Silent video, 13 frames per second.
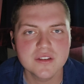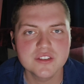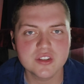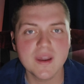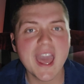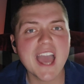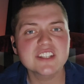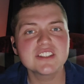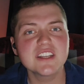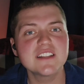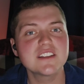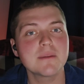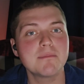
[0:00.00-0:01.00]
So he actually
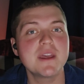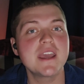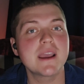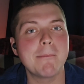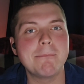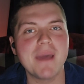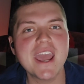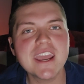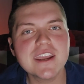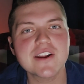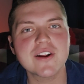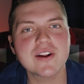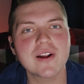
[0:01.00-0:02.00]
ends up being a
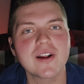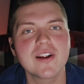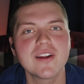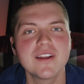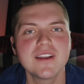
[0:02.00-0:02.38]
banker.